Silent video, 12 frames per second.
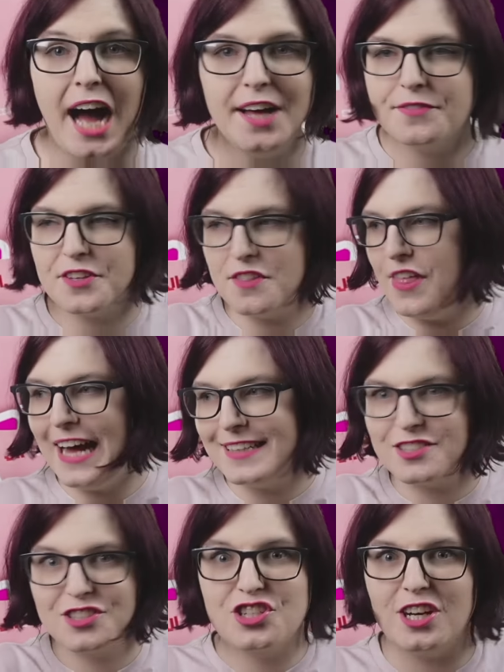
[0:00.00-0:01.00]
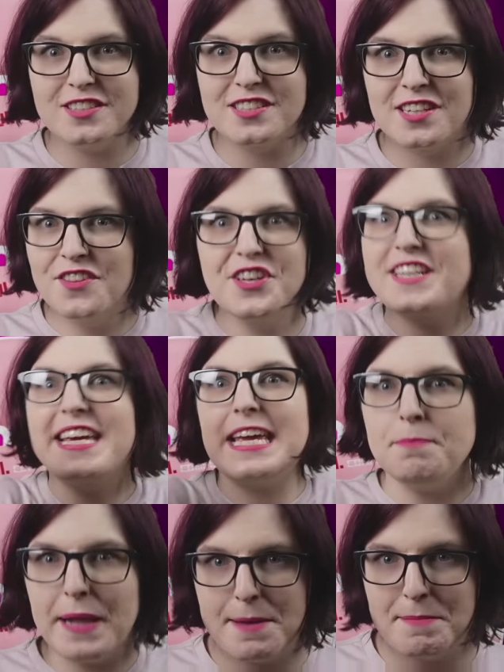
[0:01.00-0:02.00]
And that's just the
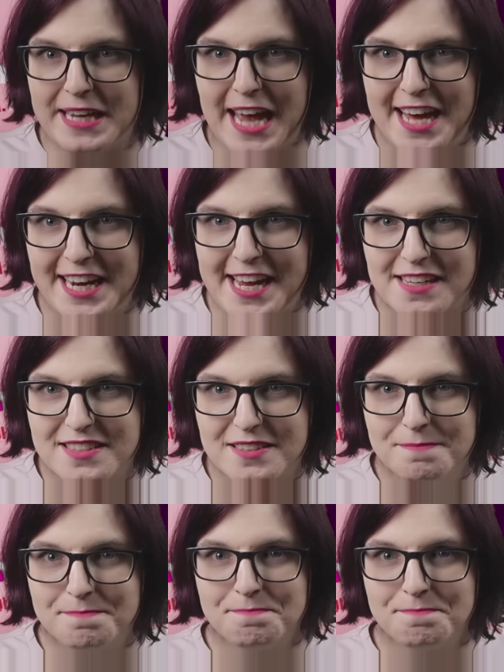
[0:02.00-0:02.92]
gameplay mechanics.